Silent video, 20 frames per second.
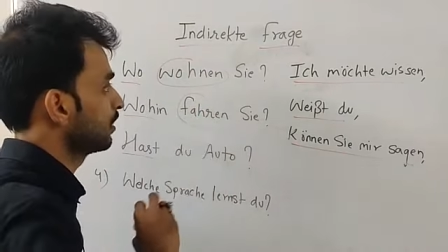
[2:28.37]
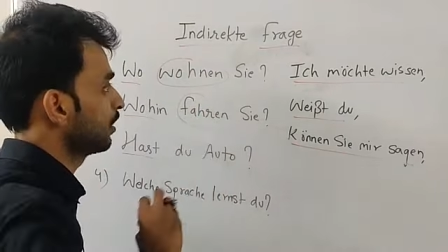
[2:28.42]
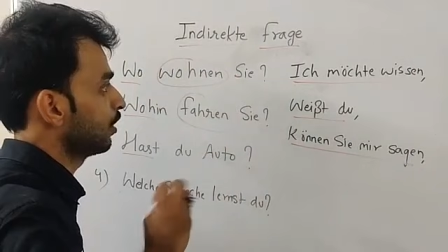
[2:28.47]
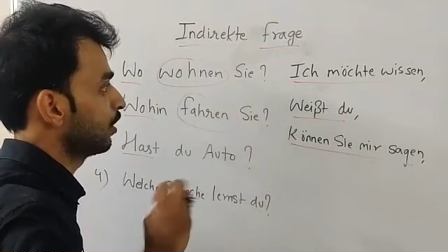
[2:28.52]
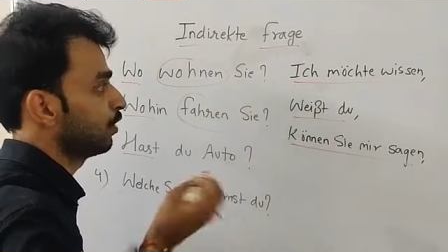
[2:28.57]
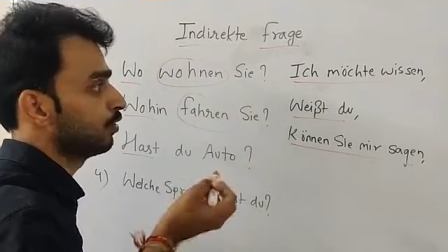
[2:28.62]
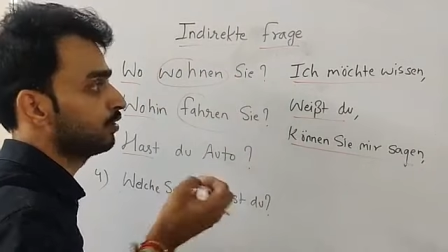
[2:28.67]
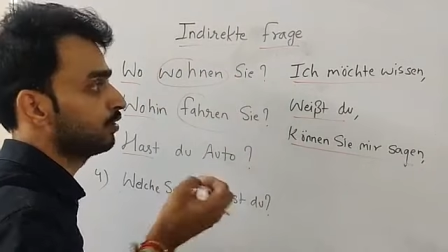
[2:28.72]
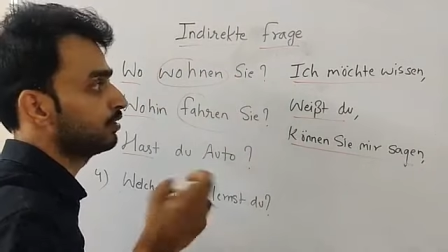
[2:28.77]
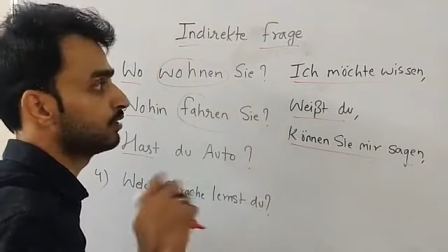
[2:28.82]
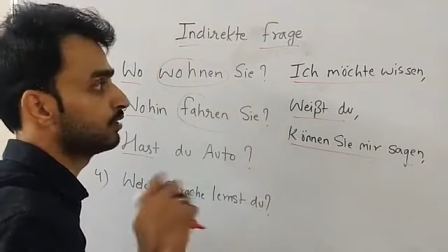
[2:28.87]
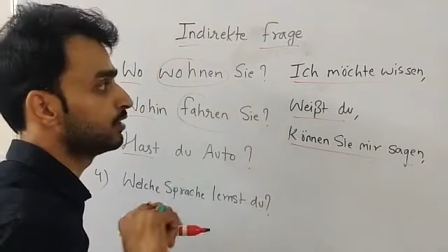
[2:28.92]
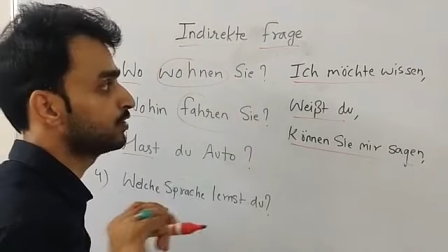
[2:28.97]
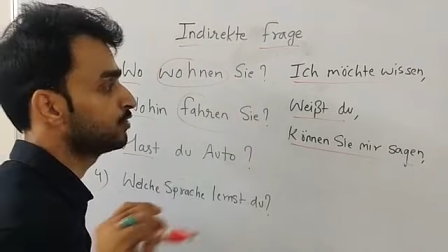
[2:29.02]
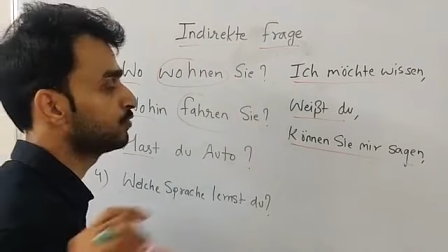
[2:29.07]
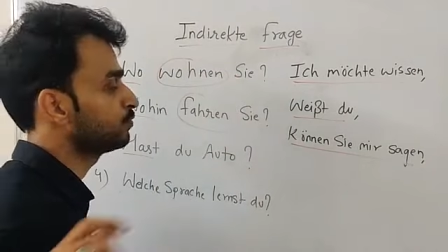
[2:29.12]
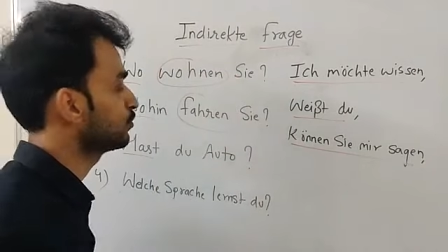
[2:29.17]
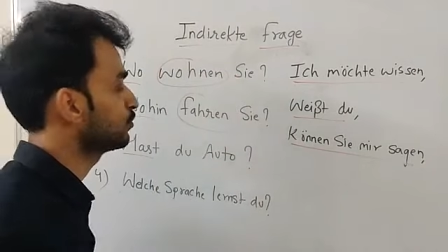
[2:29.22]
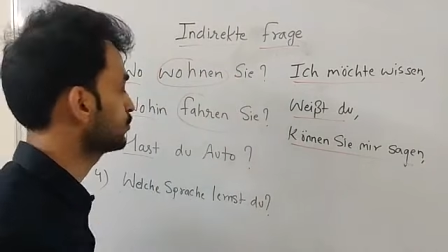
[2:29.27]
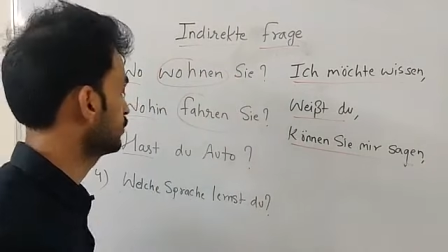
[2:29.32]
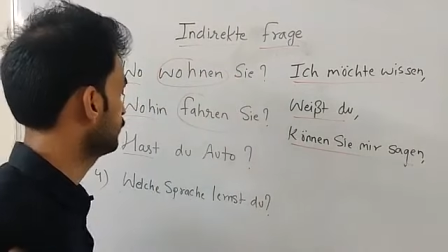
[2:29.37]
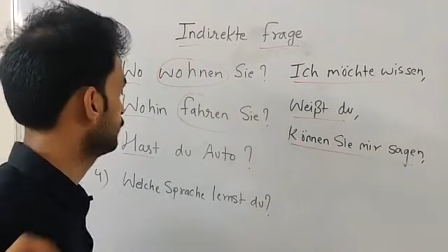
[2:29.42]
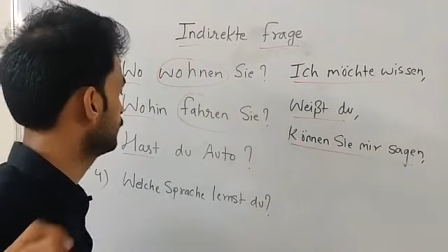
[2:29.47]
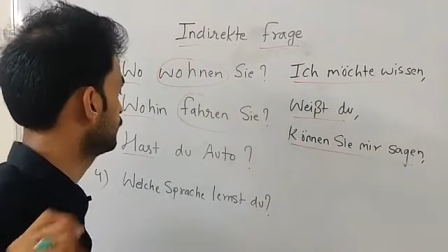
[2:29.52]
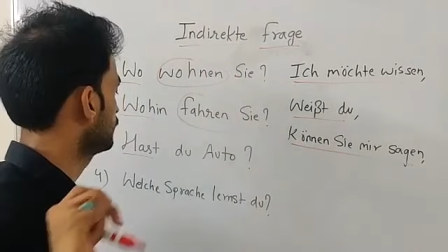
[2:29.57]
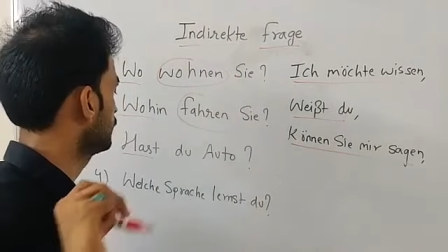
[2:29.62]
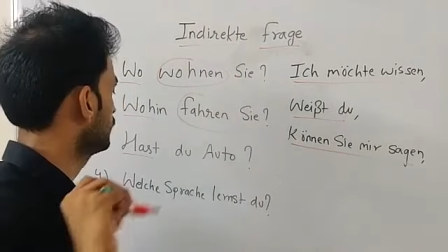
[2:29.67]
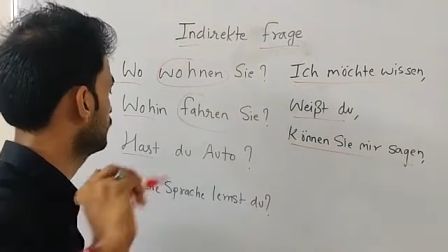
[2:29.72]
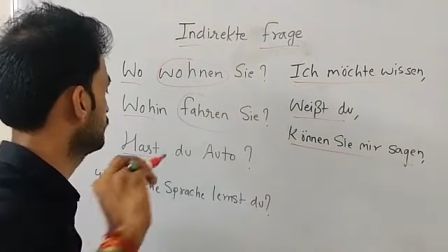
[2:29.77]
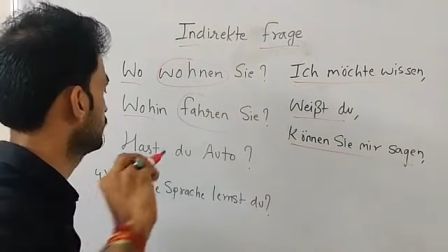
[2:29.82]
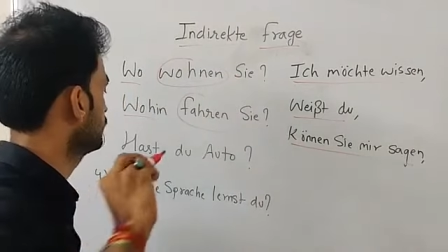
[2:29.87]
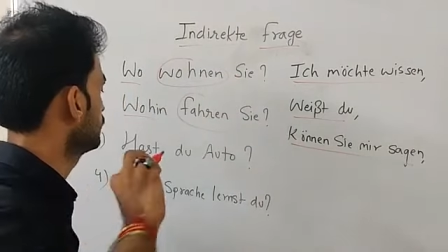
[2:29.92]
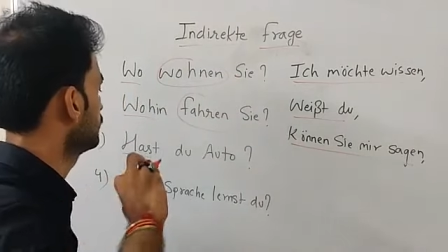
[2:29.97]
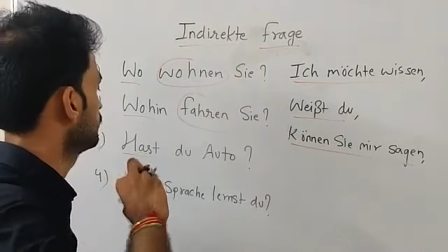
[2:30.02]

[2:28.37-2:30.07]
Or, ich möchte wissen,